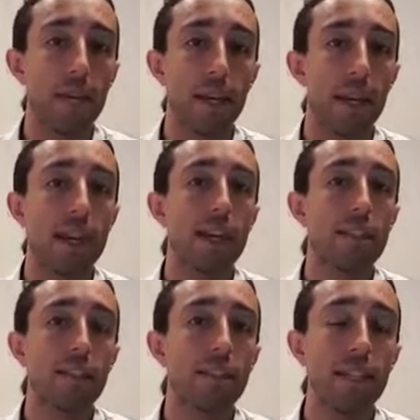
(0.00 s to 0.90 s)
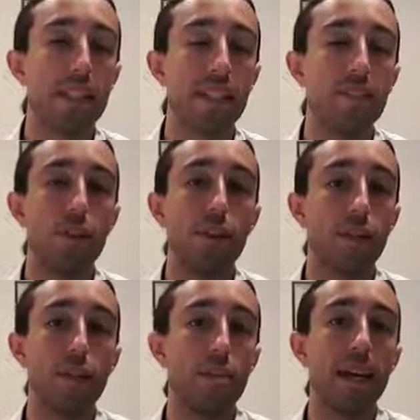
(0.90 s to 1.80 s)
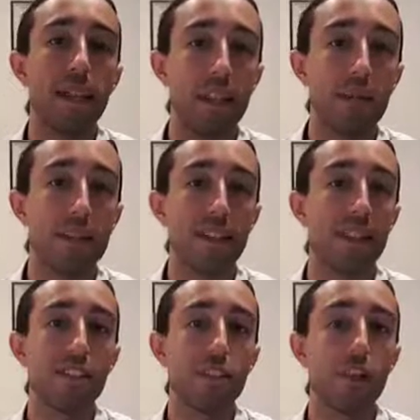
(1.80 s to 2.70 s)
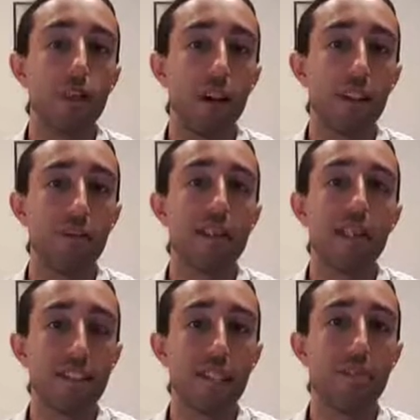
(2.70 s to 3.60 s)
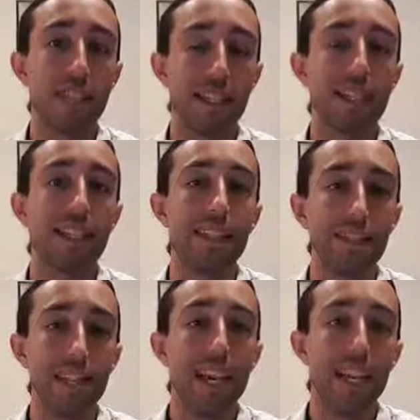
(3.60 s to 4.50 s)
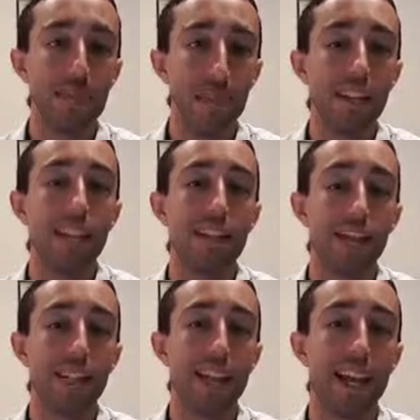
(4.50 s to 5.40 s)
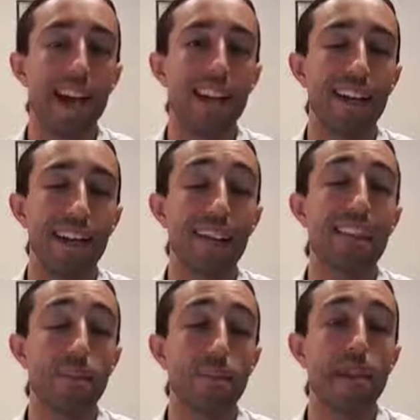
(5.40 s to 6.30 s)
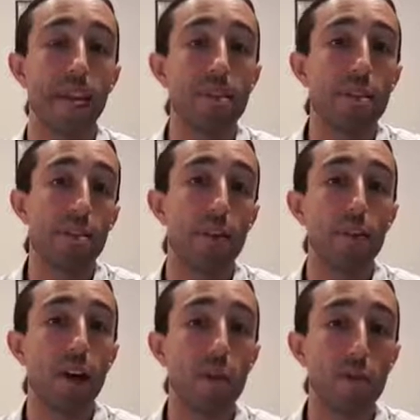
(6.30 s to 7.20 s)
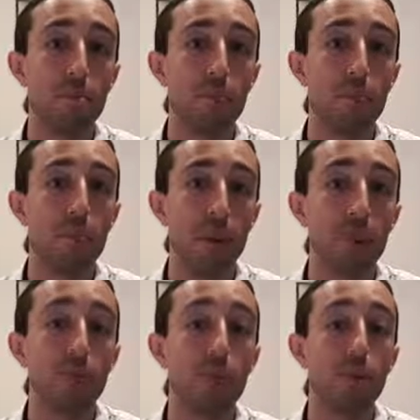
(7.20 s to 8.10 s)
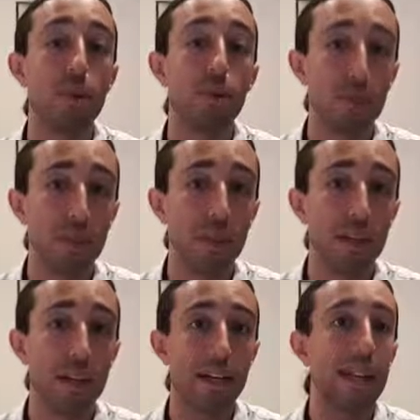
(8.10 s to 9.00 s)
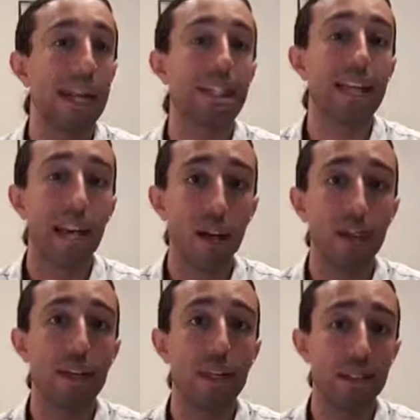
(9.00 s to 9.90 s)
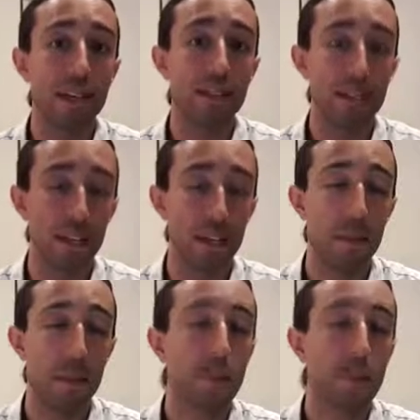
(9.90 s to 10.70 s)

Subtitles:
again, it's something that's not going to be unlimited. It's not perfect. It's something that needs as much energy as it can, and it needs sometimes a bit of help from you. And one of the best ways you can do that is a healthy night's sleep